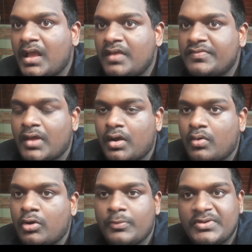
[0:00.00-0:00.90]

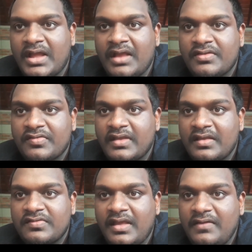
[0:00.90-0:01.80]
So hope you guys are
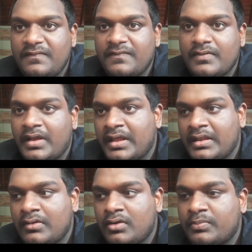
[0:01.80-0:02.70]
staying safe,
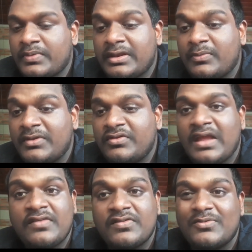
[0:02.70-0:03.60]
and hoping to meet you
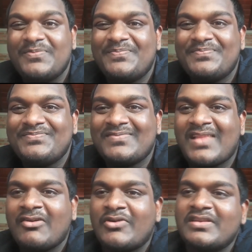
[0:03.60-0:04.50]
guys soon.
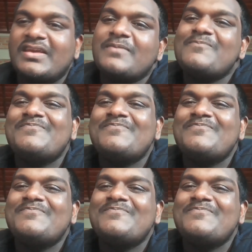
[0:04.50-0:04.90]
Have a great day.